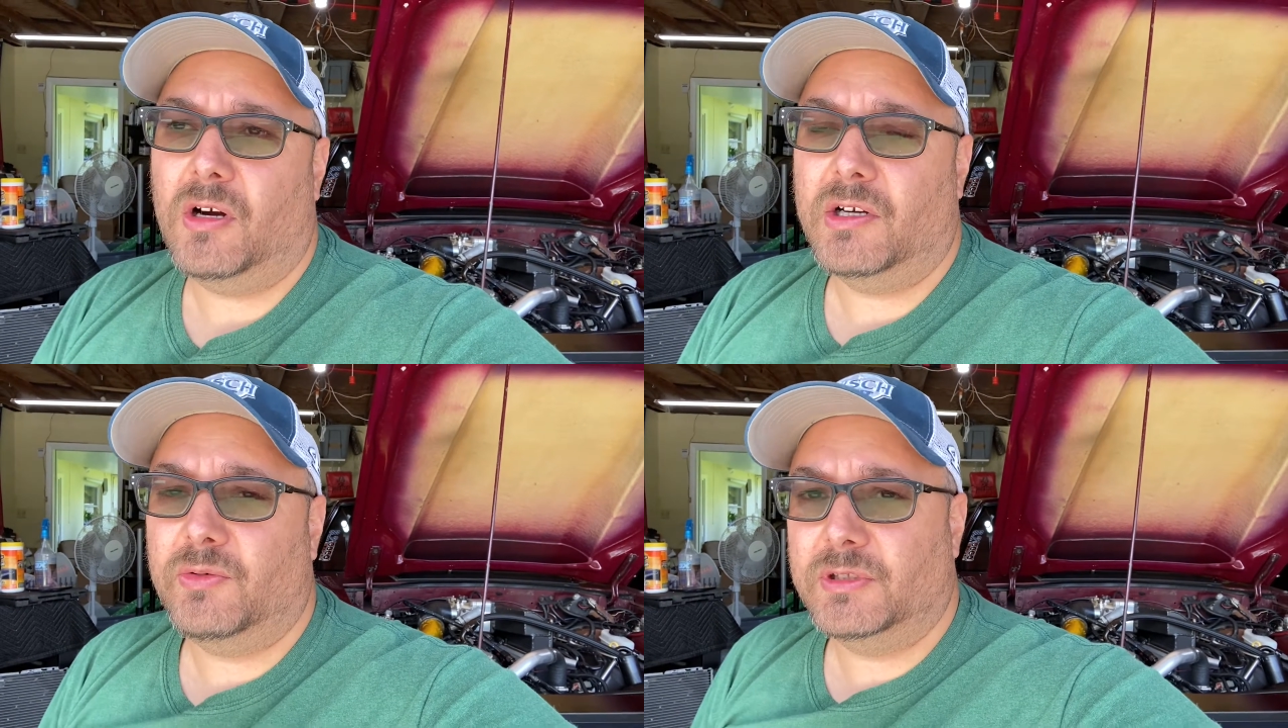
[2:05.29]

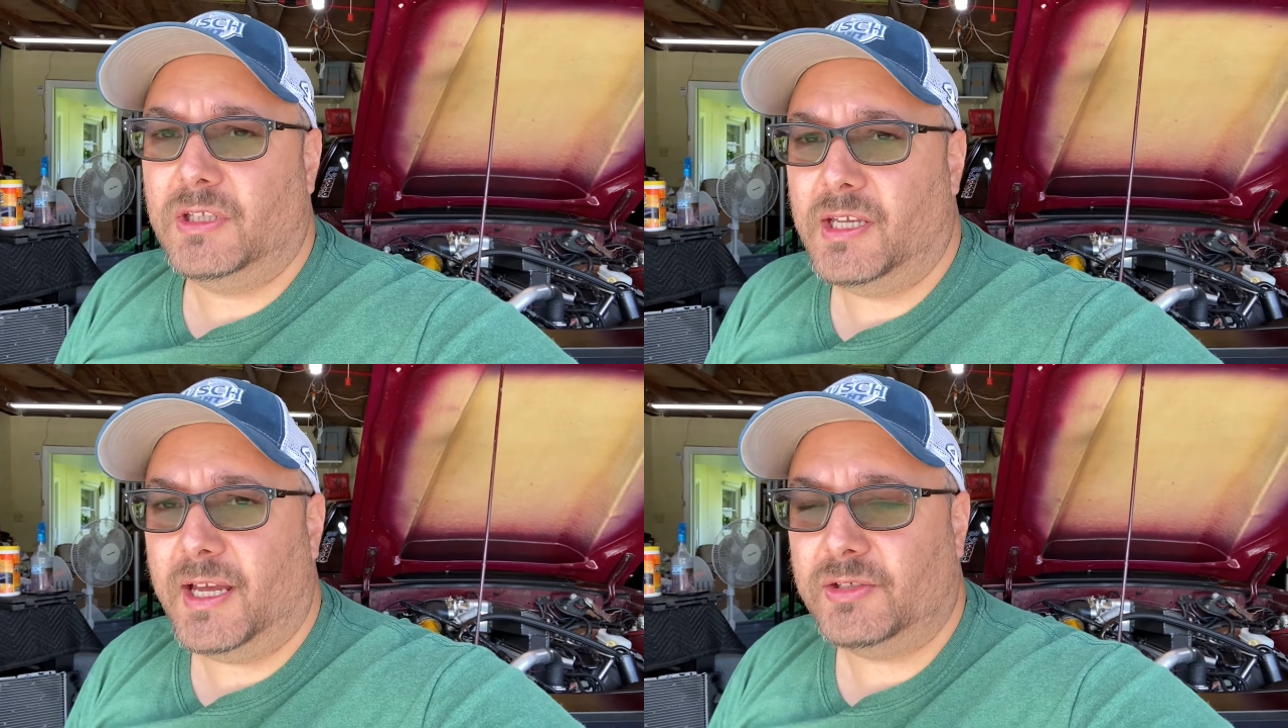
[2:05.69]
I twisted
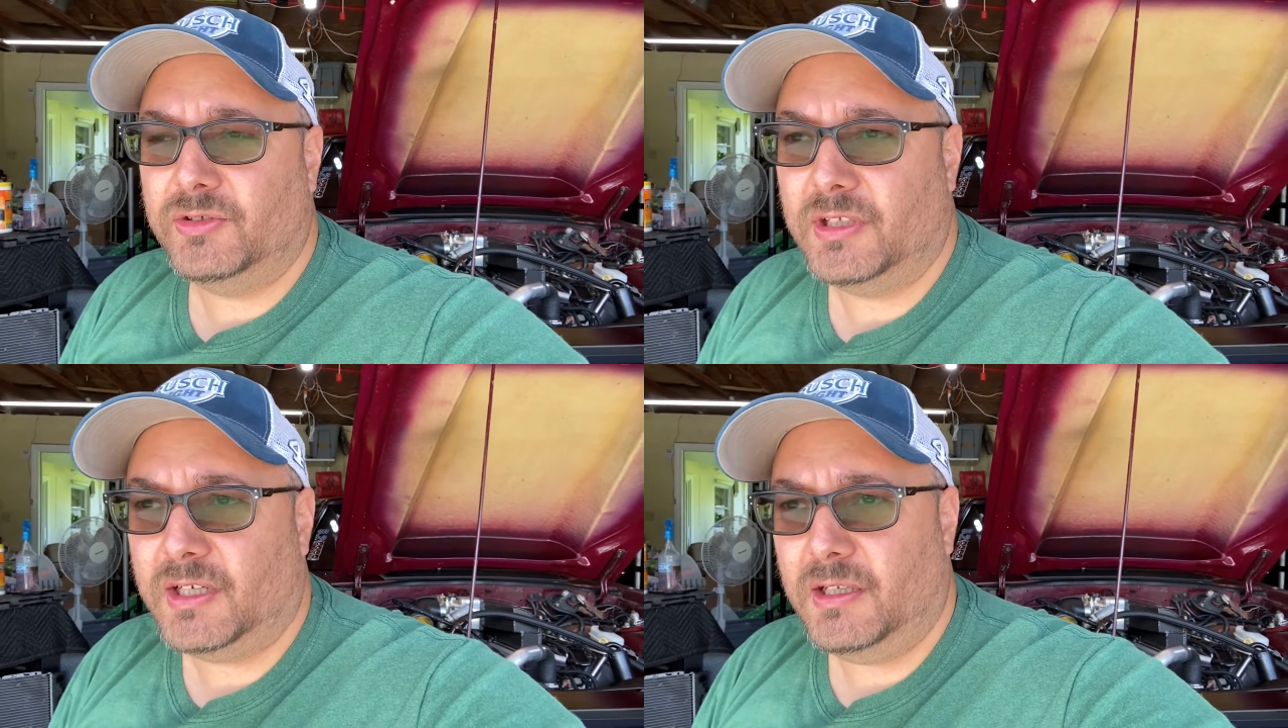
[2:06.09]
the
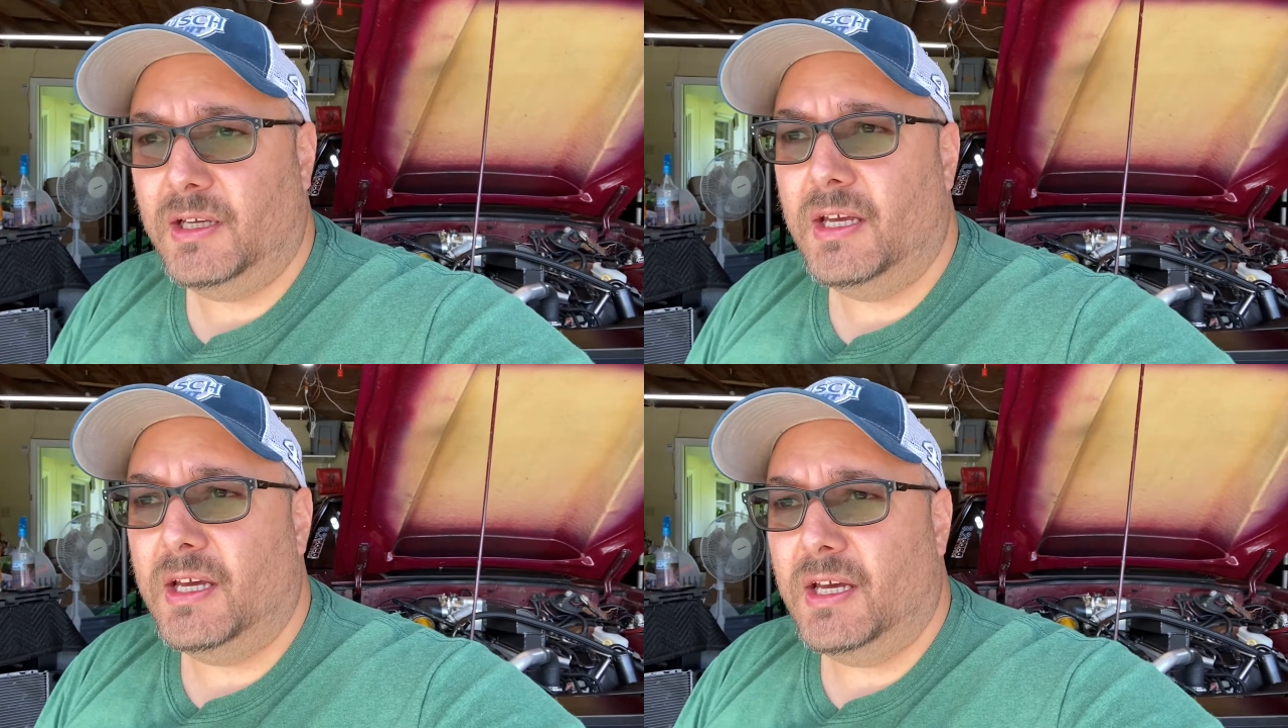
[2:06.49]
axles in it,
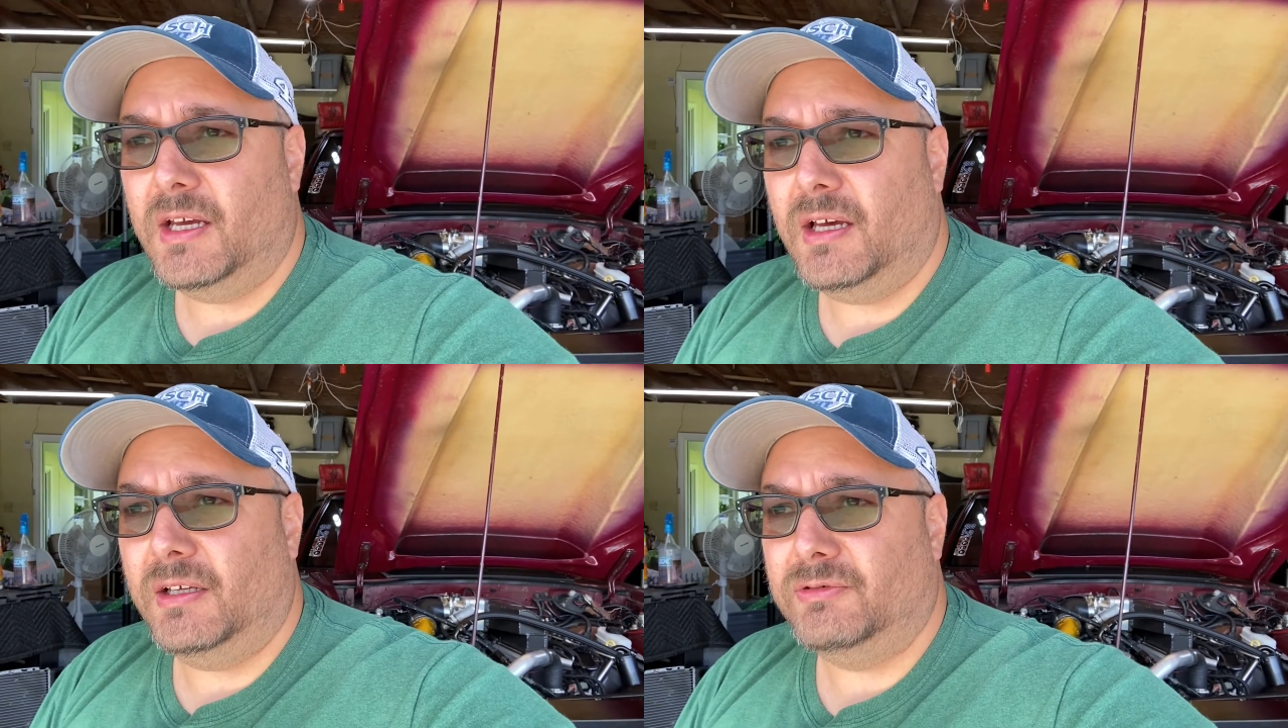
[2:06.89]

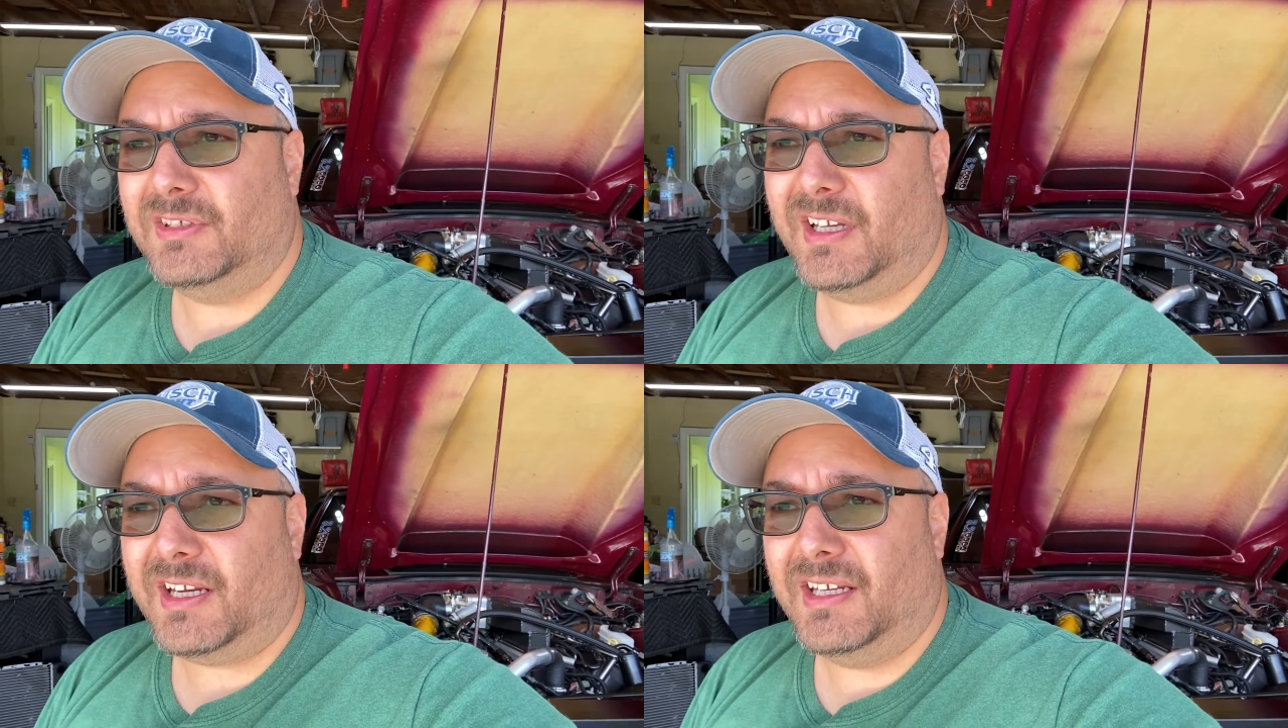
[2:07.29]
it was
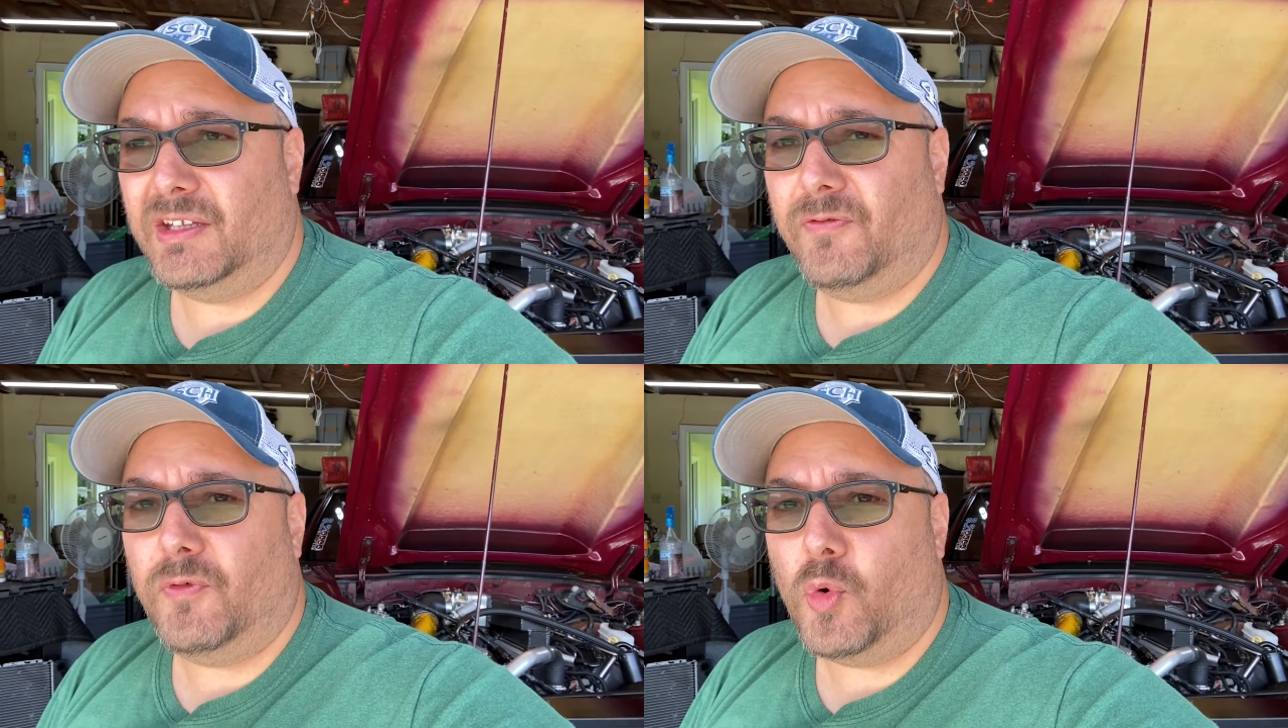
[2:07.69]
like in the
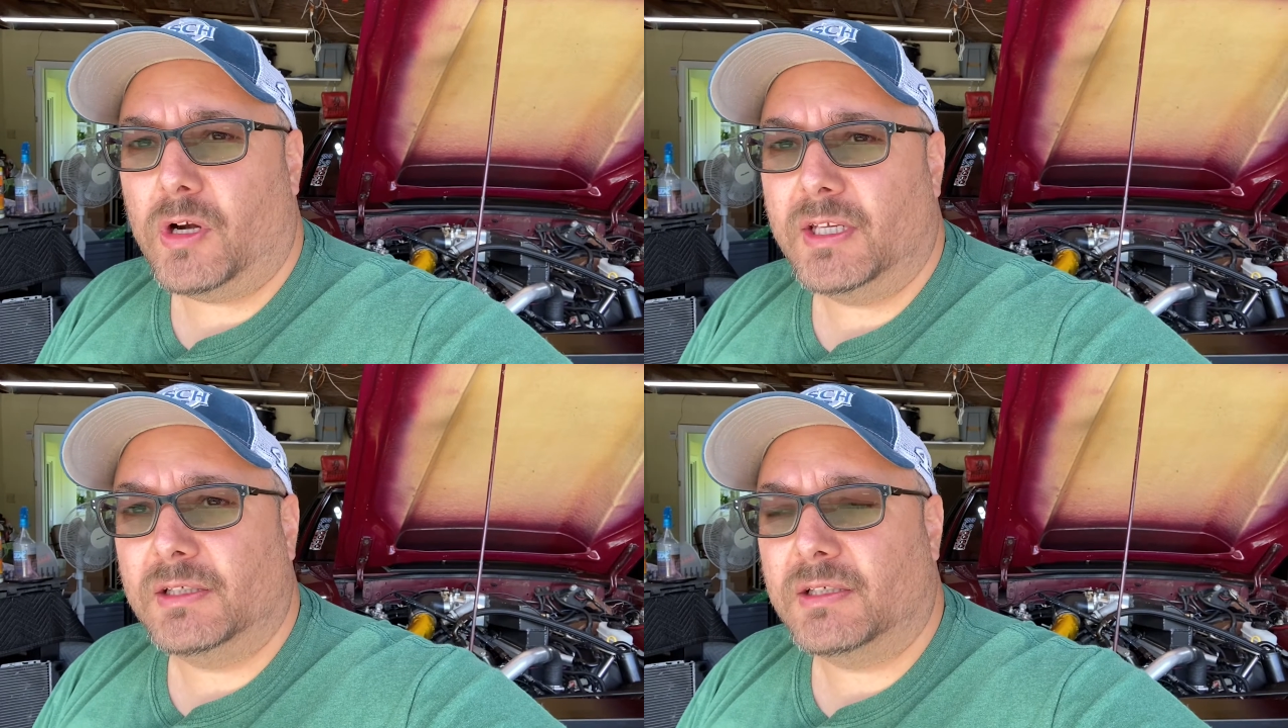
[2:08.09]

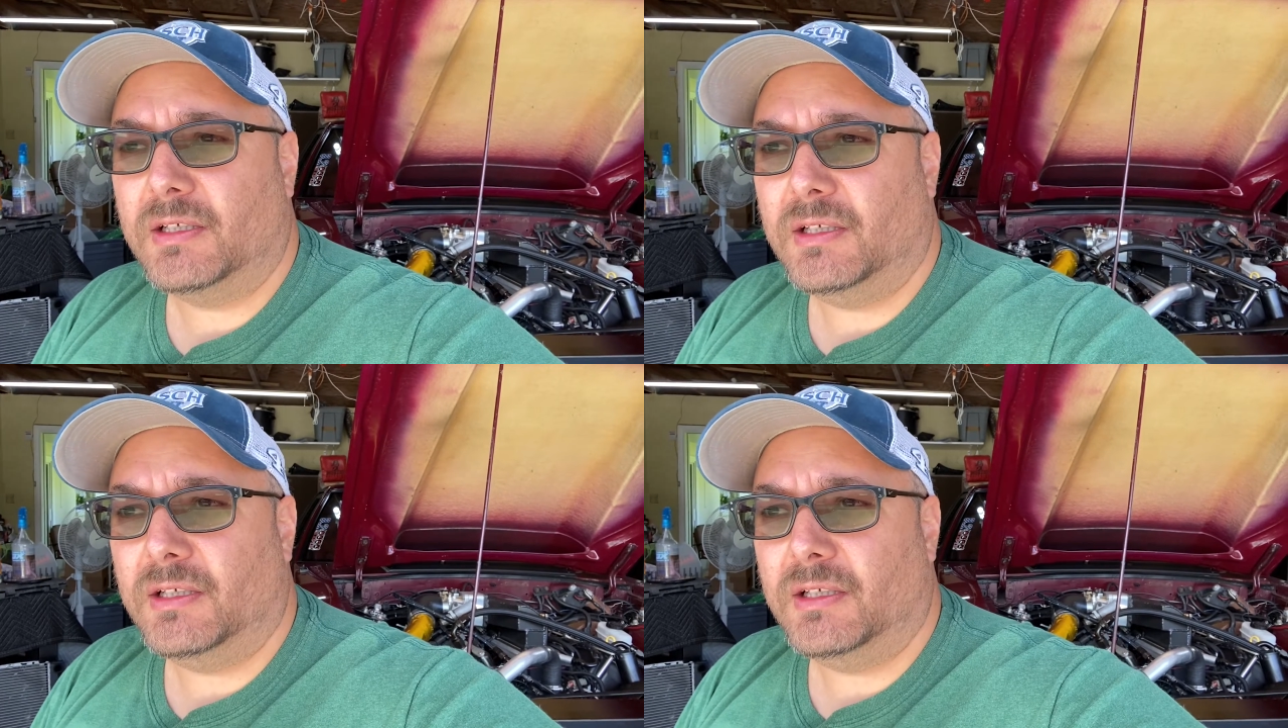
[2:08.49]
40s.